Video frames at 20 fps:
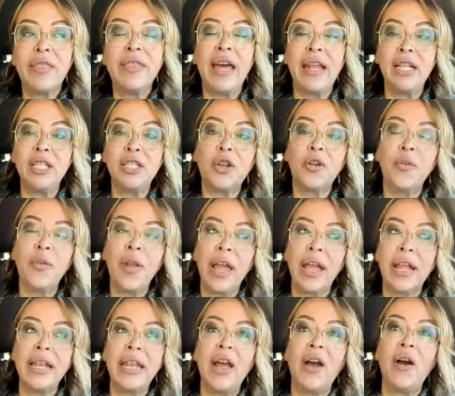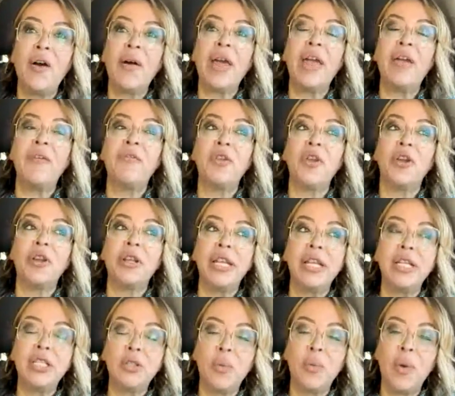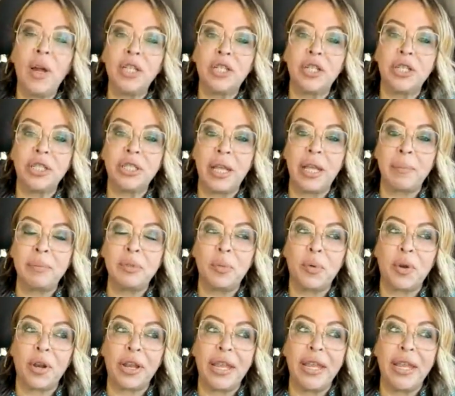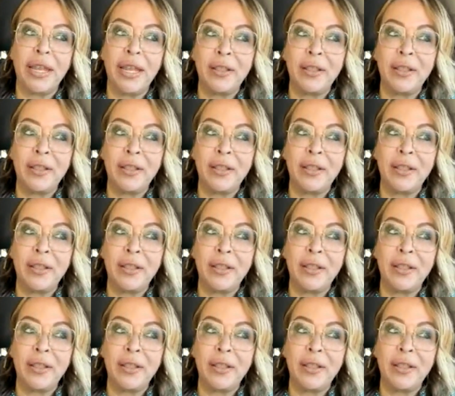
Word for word: That is correct. Now, if your dishwasher stops working and